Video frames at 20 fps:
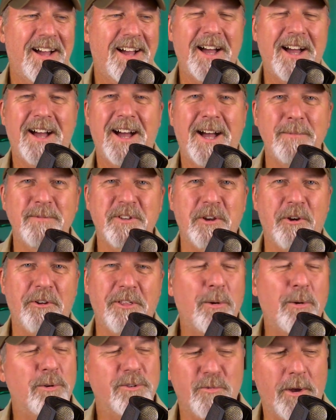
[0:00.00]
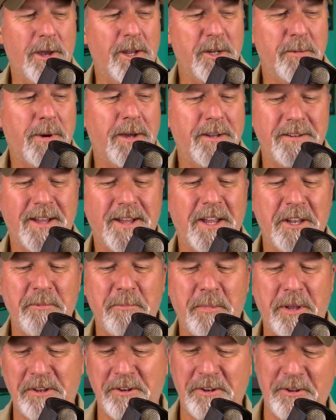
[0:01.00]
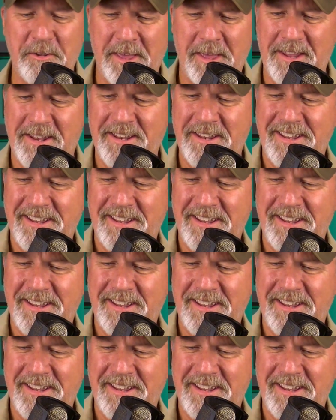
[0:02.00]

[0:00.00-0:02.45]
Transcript: I'm sorry, that was random. I didn't mean to do that.